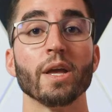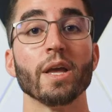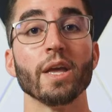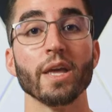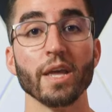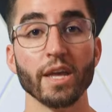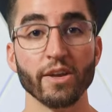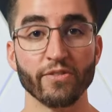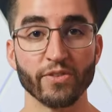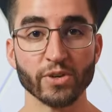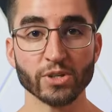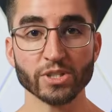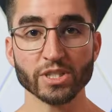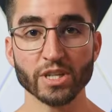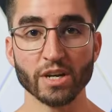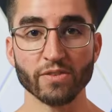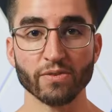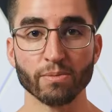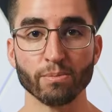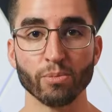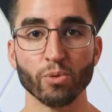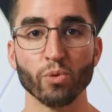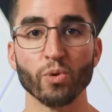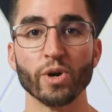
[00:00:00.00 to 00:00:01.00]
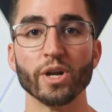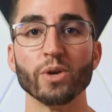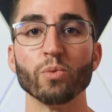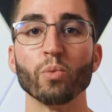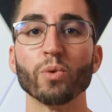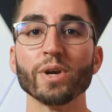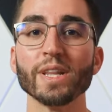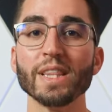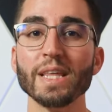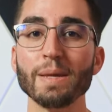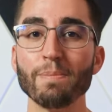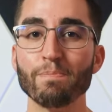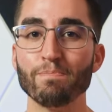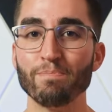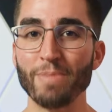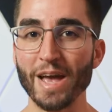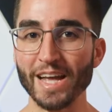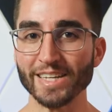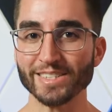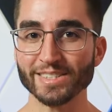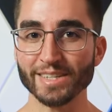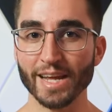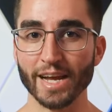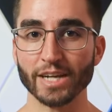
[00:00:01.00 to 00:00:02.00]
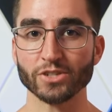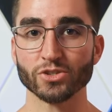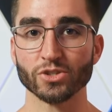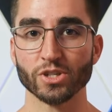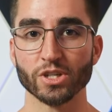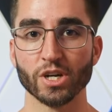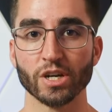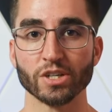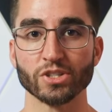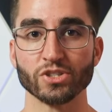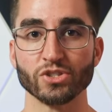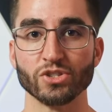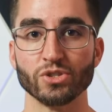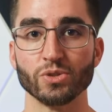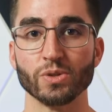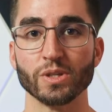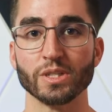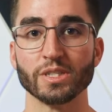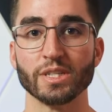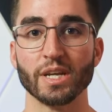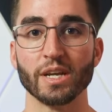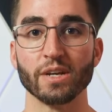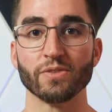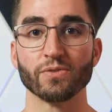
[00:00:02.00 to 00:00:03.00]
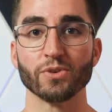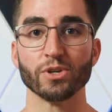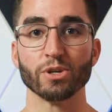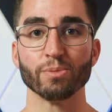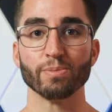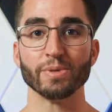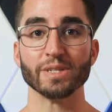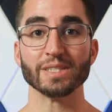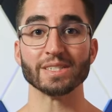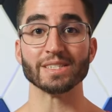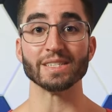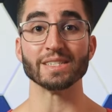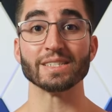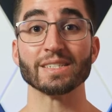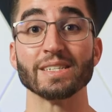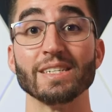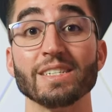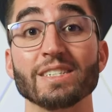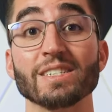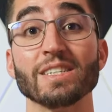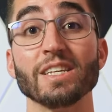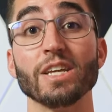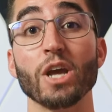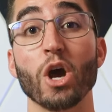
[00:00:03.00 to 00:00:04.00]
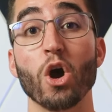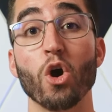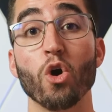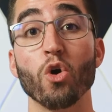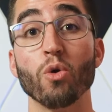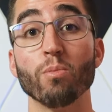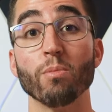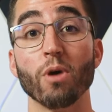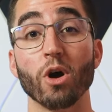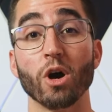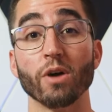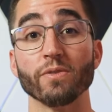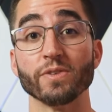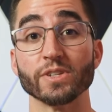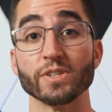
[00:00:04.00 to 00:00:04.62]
If you're self-employed, one of the best extra deductions you can take for your business is the home office